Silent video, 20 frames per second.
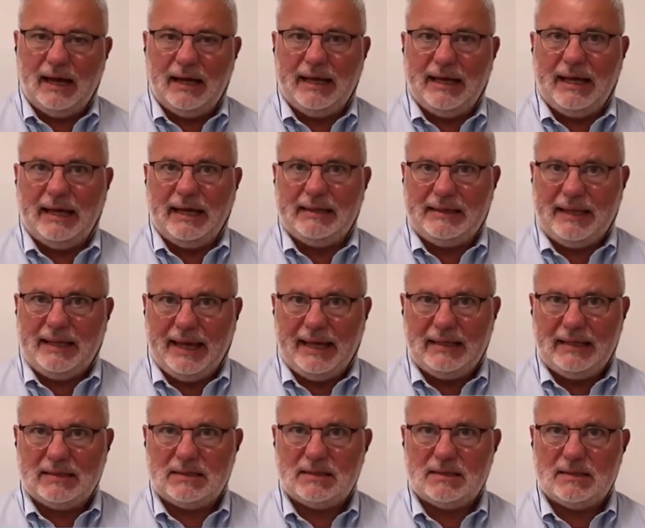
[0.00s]
it
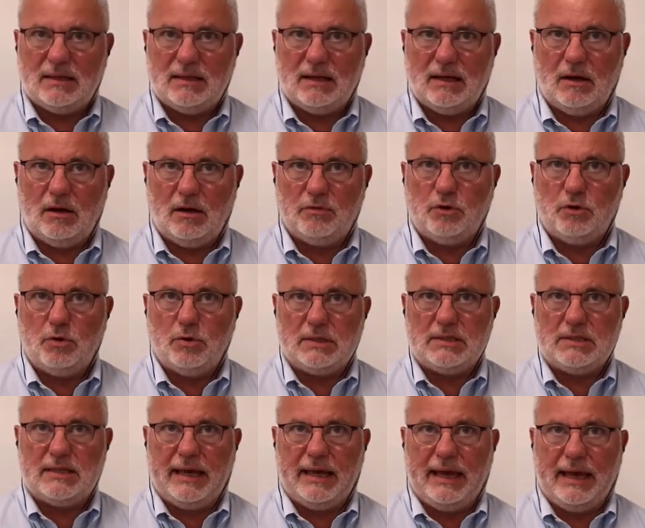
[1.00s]
takes, of
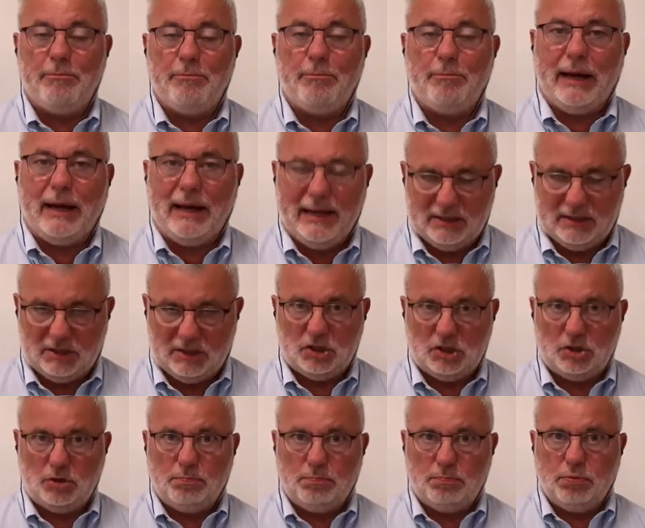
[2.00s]
course, a village
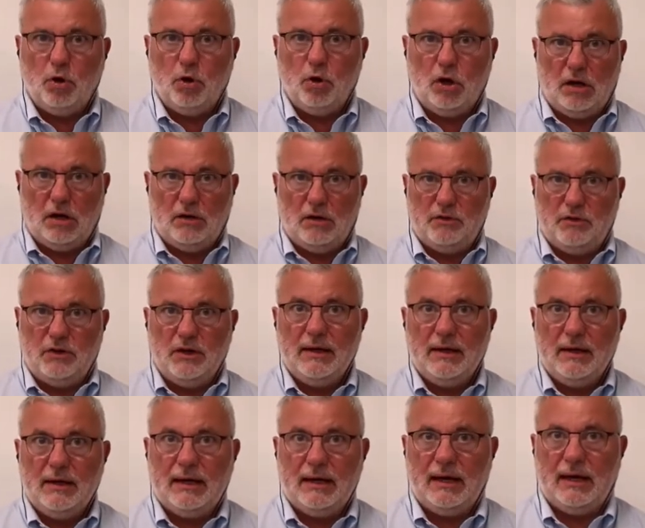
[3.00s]
to pull off
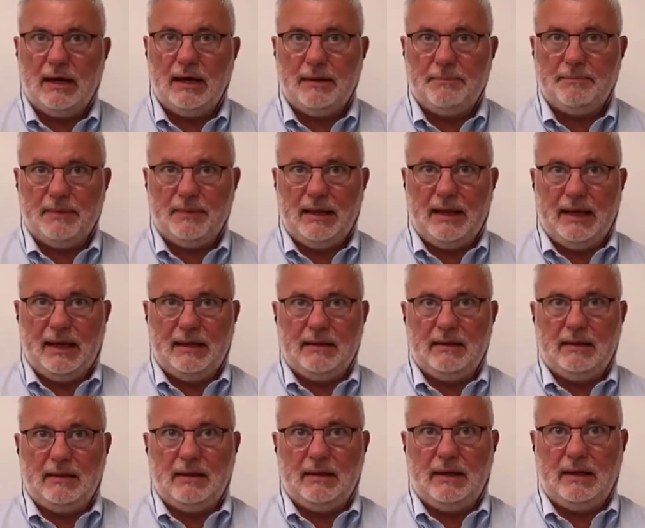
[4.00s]
a
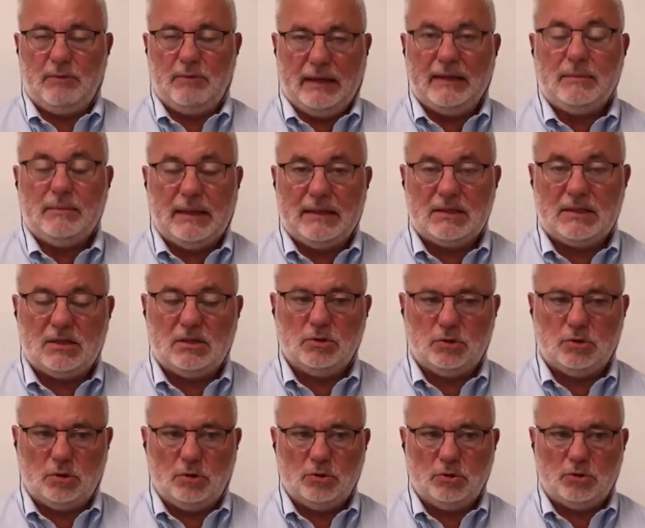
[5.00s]
randomized
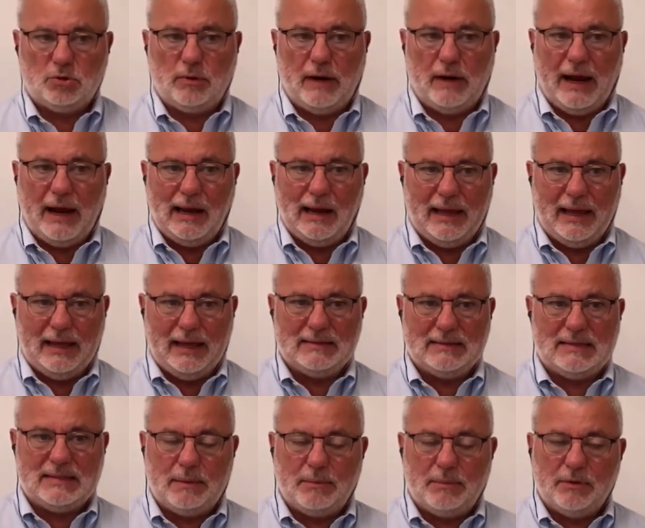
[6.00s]
controlled trial, and
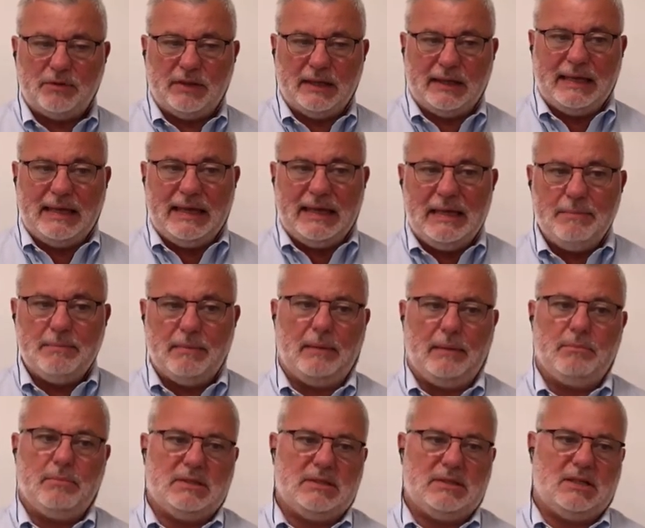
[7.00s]
some of the key
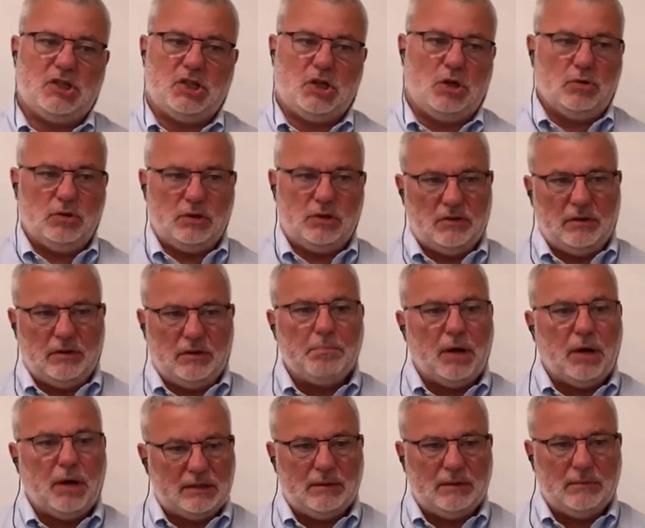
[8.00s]
members are shown on the
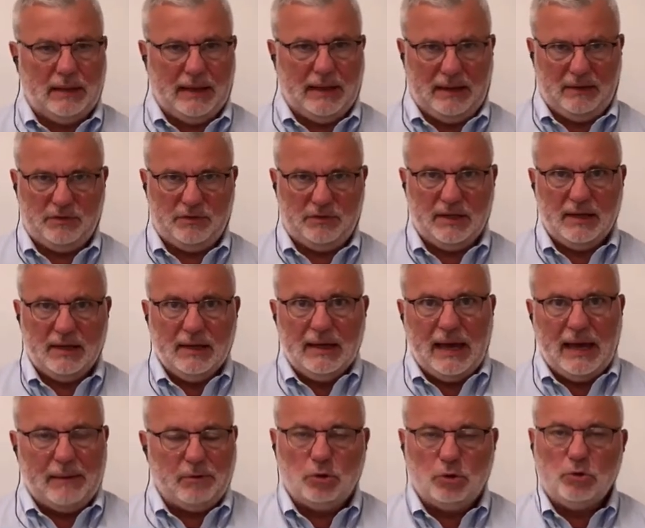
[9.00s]
bottom left.
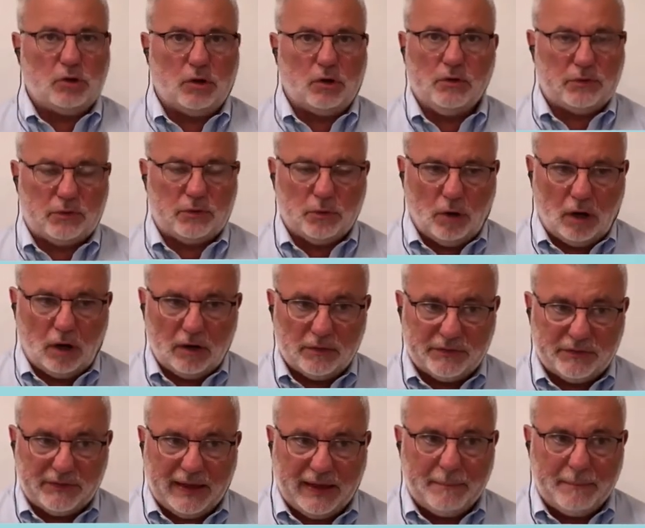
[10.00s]
I won't go through all of
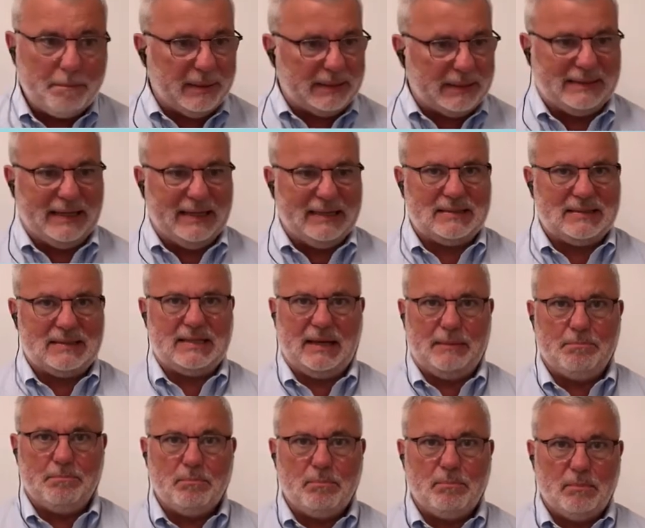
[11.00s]
them, but it's
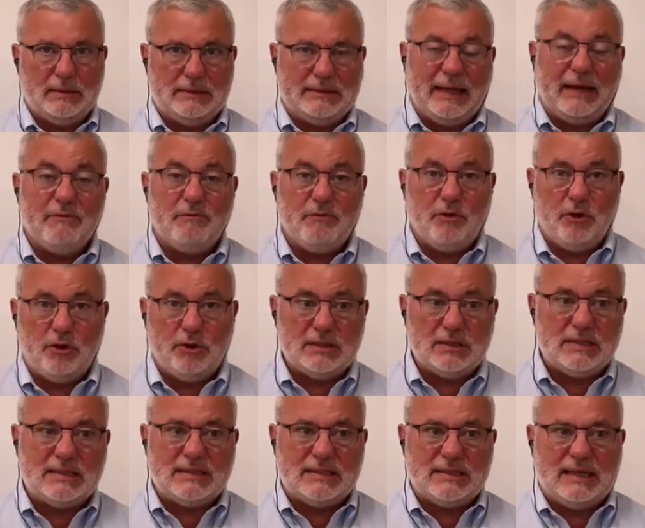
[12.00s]
a
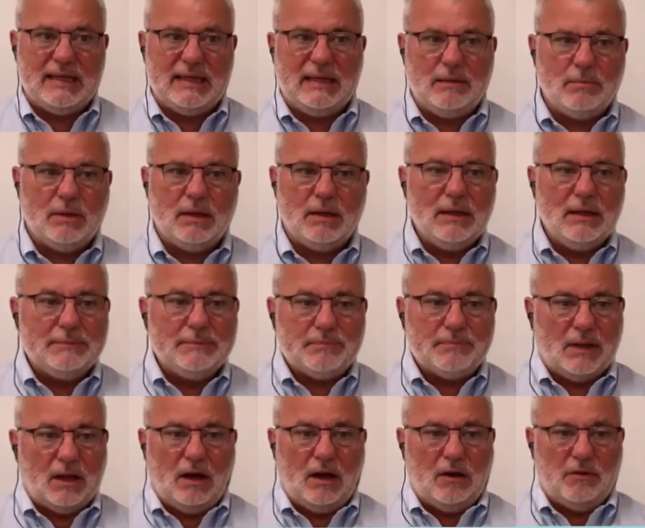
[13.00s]
diverse team
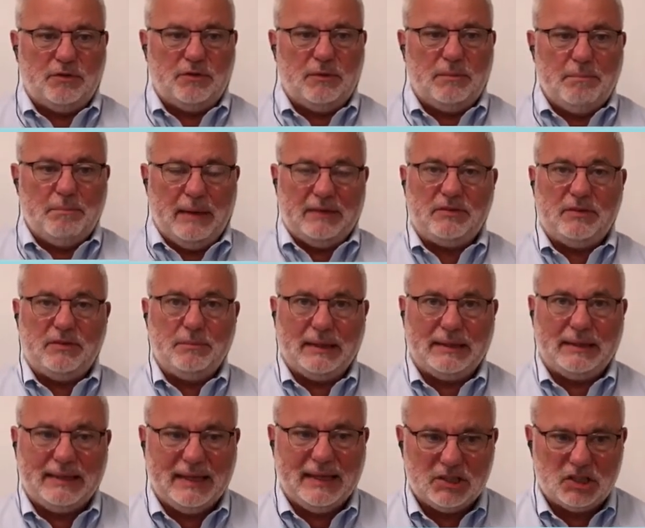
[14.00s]
of
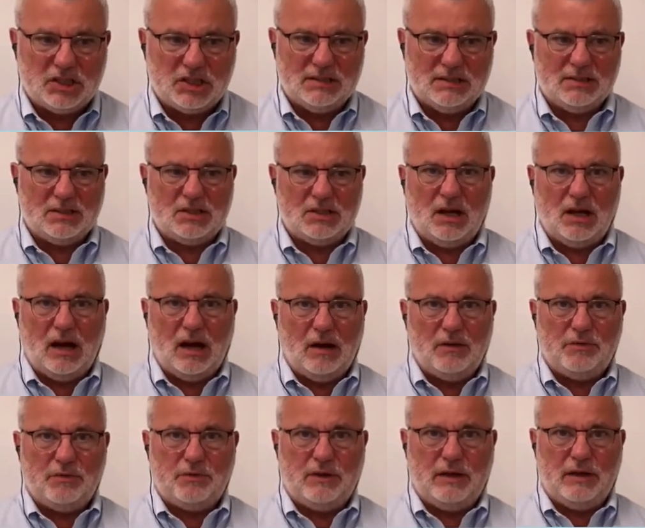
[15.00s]
mathematicians,
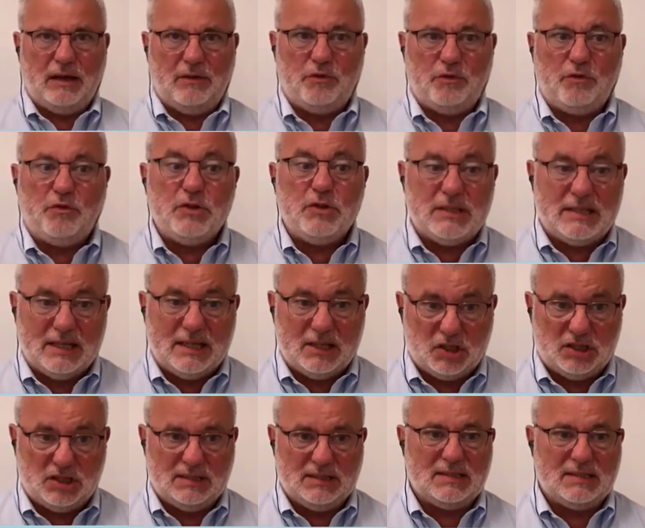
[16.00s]
of
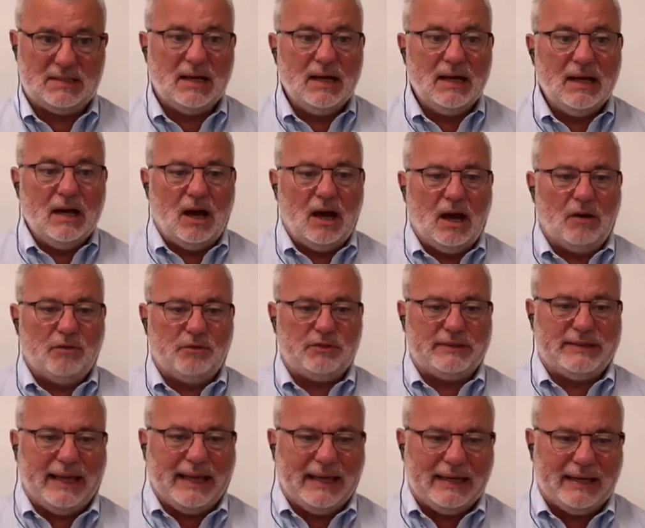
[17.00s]
physicians, of
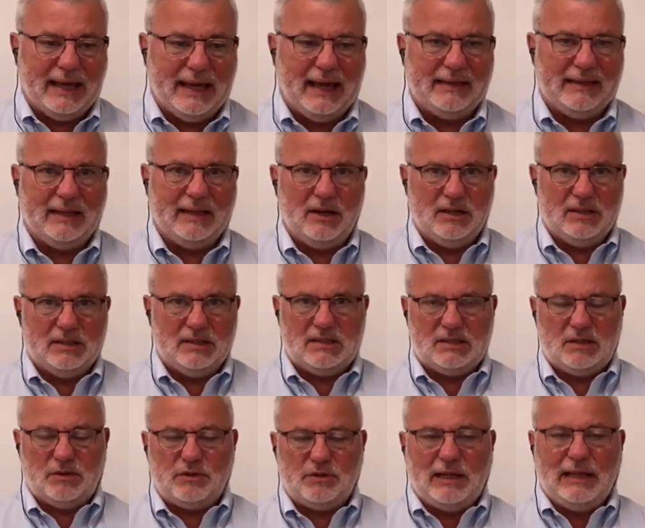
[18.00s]
data analysts,
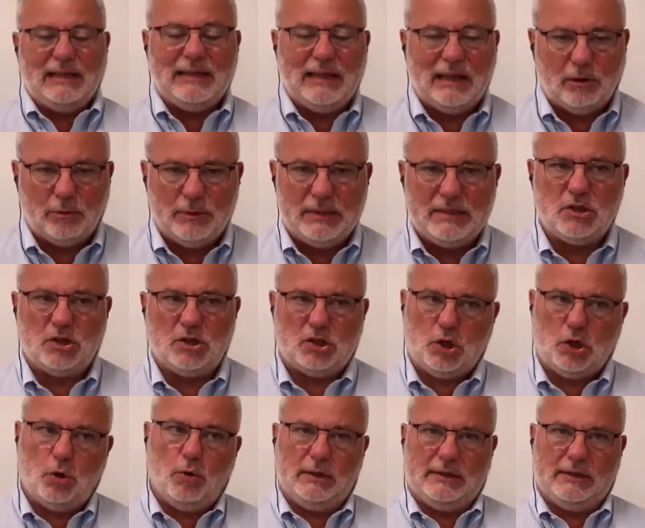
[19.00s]
of clinical research
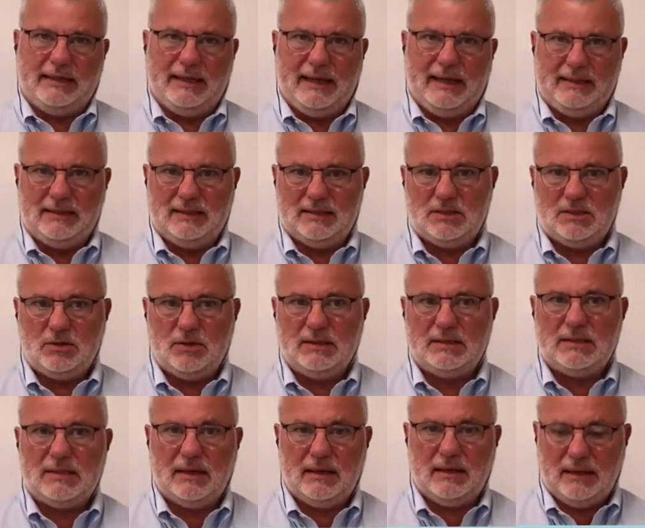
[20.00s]
coordinators. So
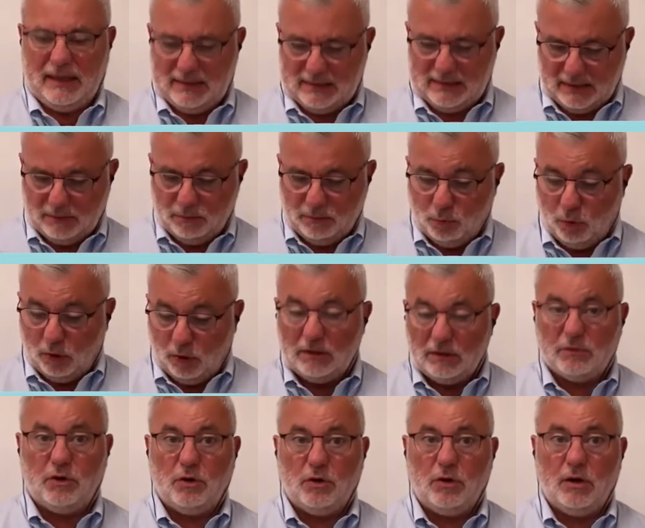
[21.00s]
it's a
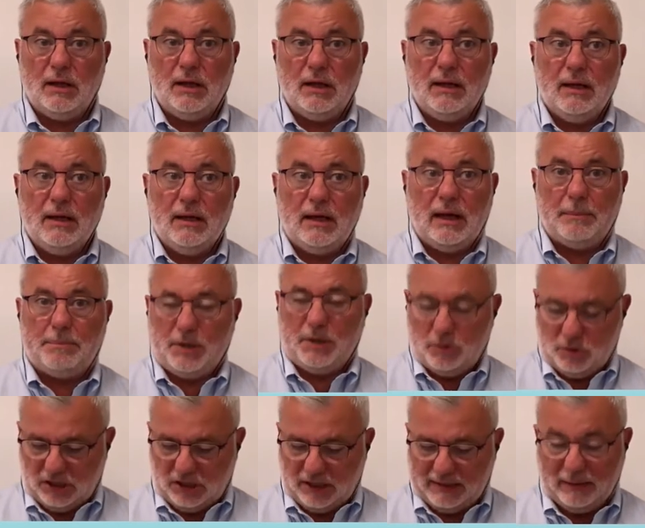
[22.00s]
wonderful
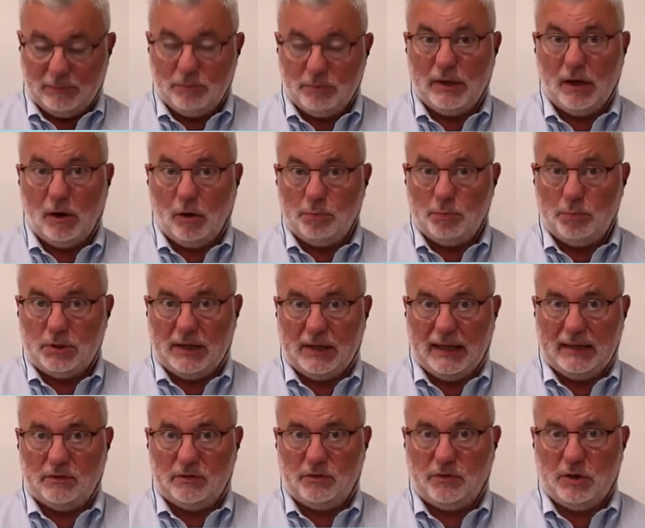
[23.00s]
project, and we hope to
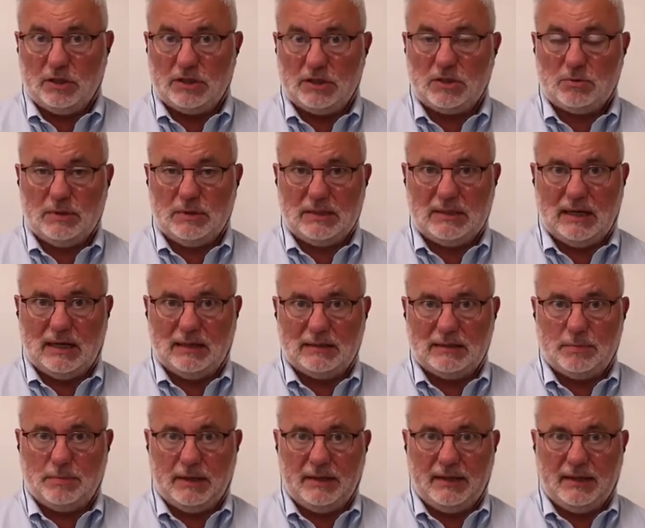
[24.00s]
get first results
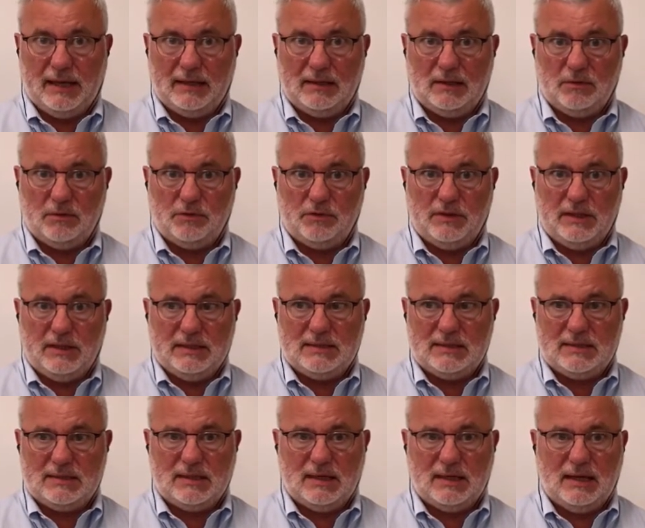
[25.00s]
by the end of this